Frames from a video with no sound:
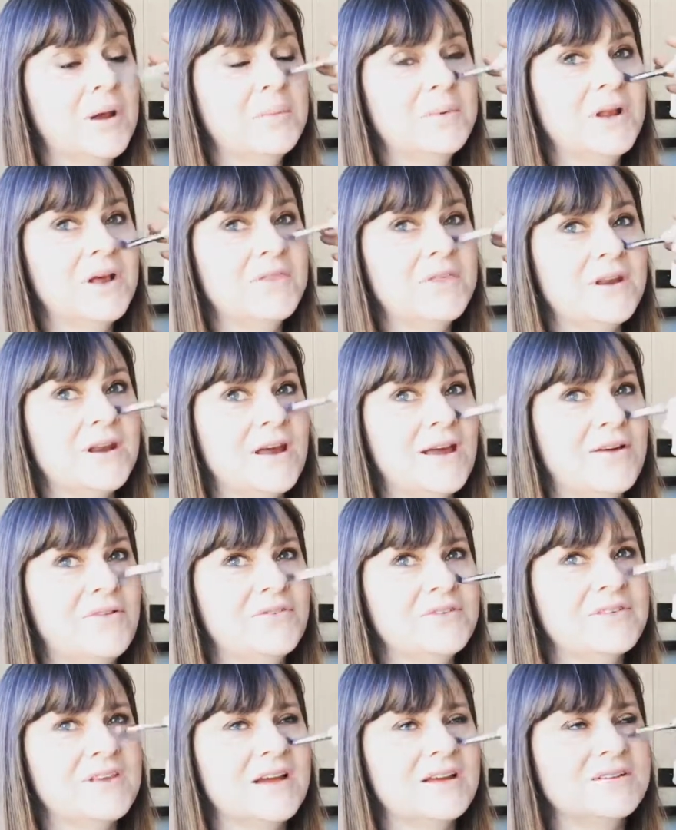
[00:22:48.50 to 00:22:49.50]
Not that
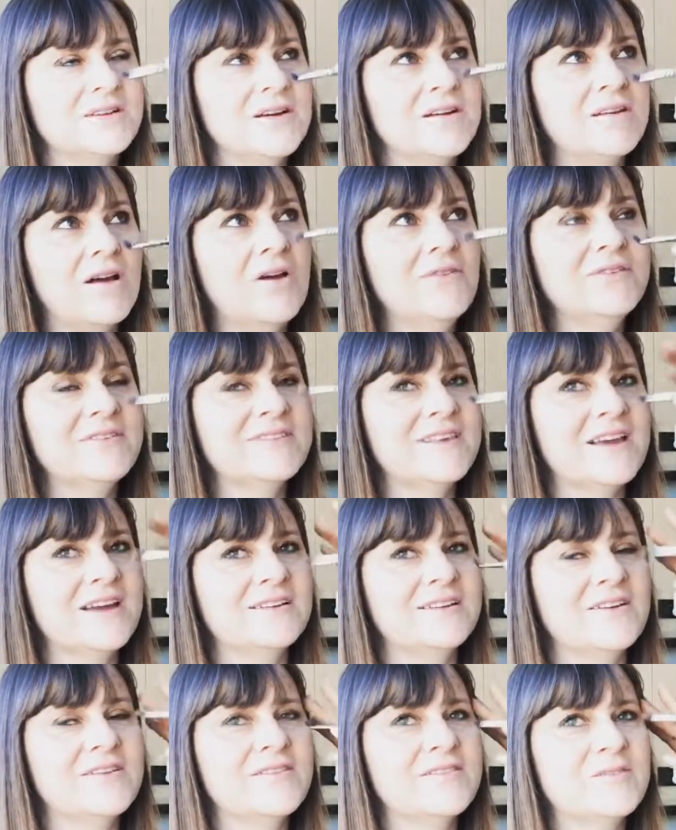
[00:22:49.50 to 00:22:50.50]
I
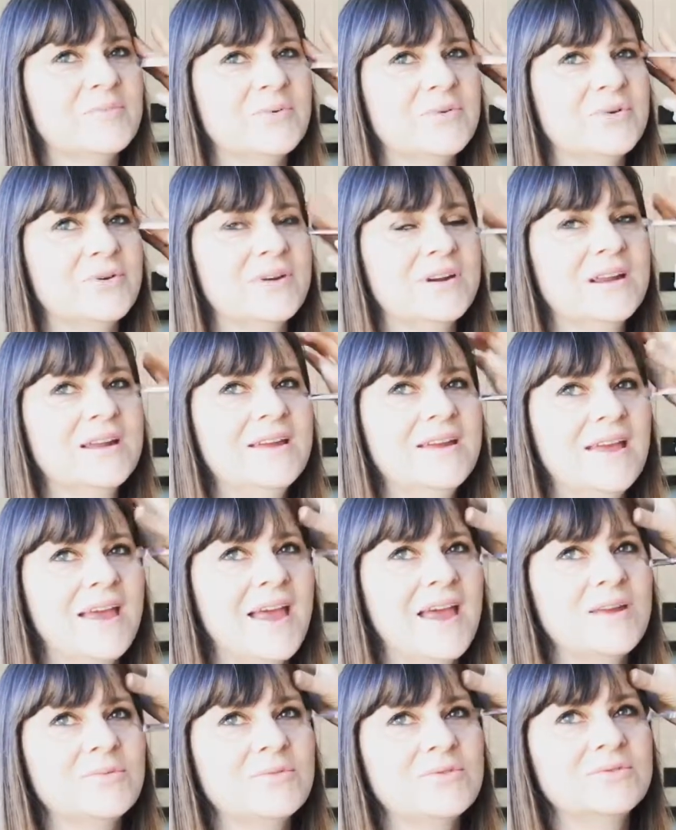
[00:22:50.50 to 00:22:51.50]
don't support
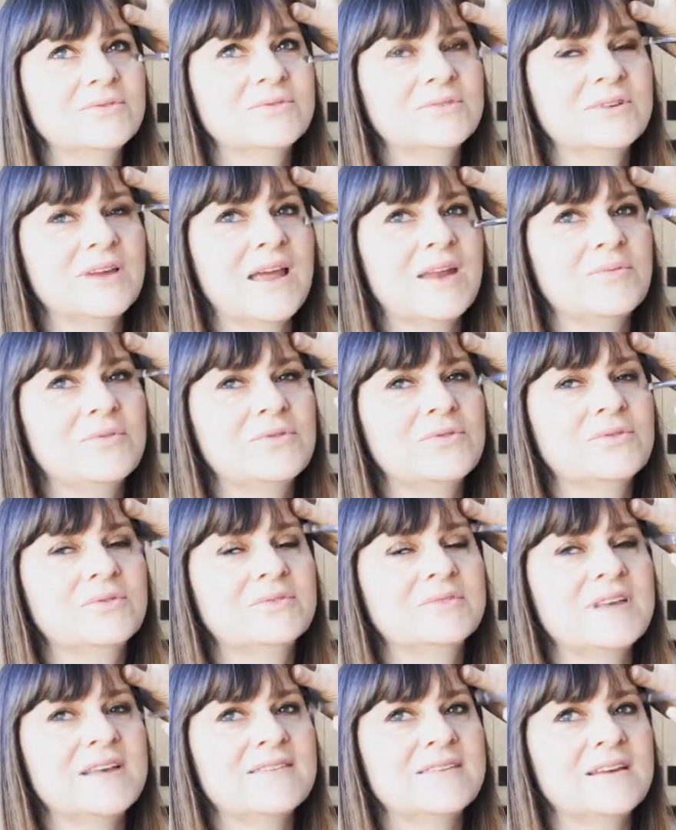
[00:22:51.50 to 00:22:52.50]
animal
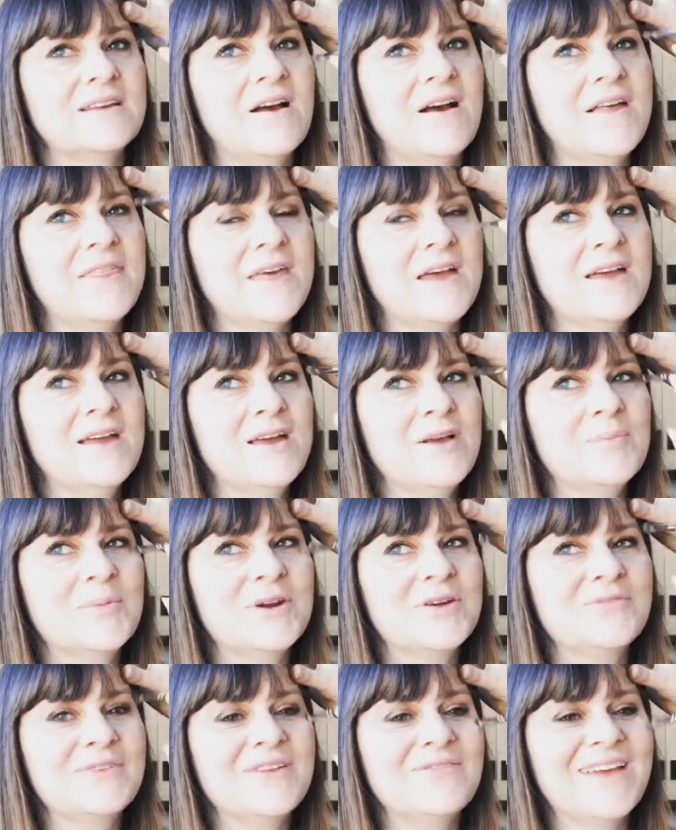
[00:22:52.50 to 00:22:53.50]
testing either, but
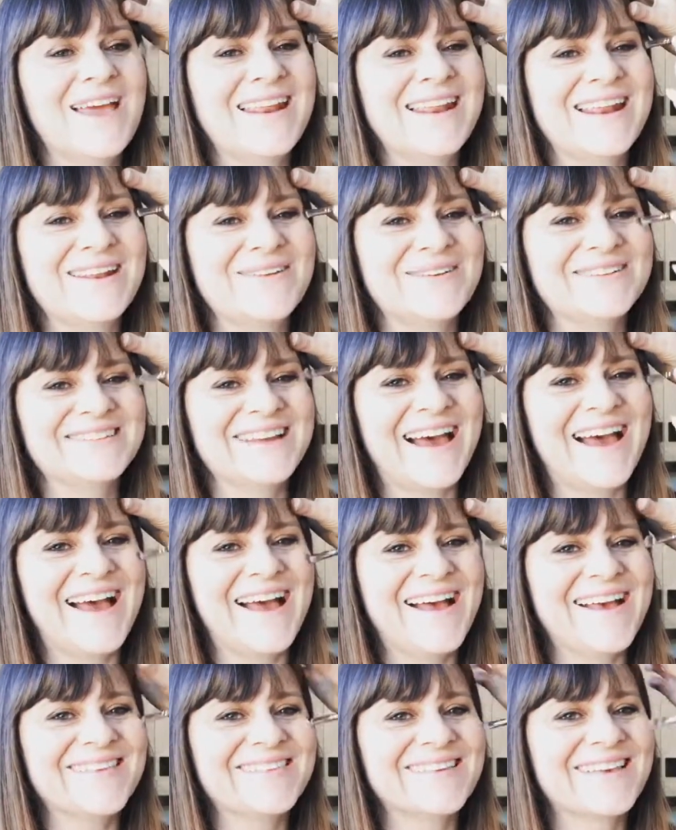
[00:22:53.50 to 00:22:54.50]
I've never had anyone to
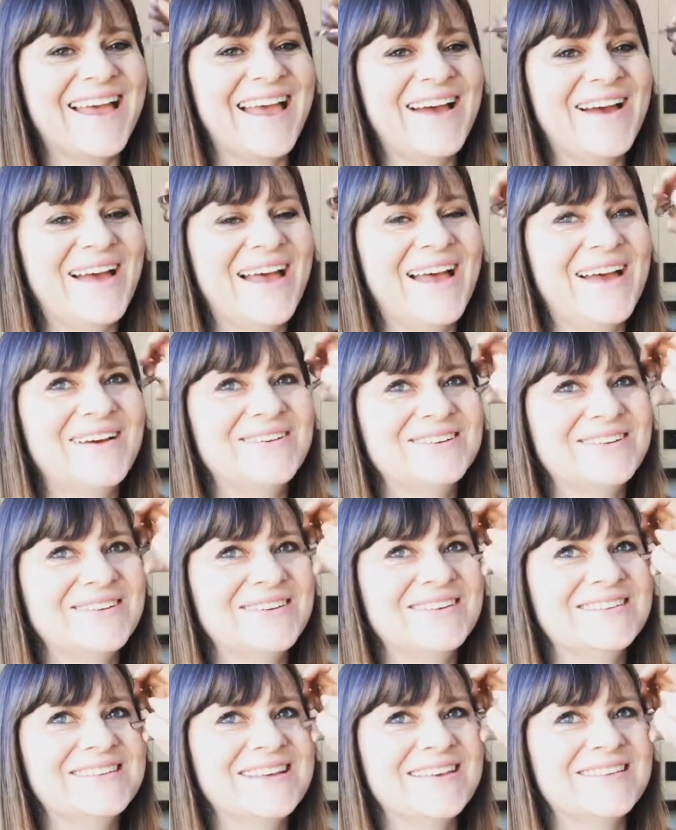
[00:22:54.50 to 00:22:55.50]
ask how do
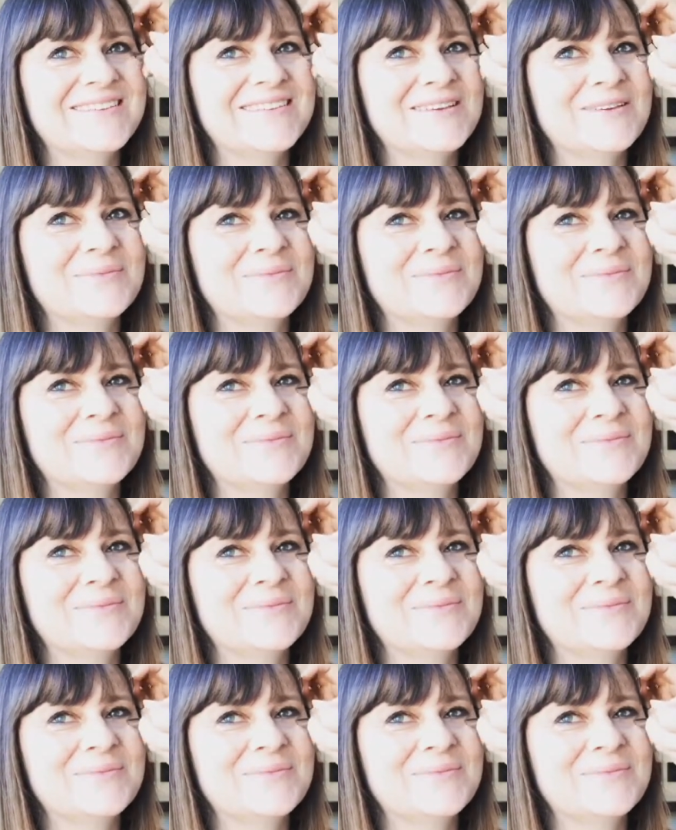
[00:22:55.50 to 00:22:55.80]
you test them.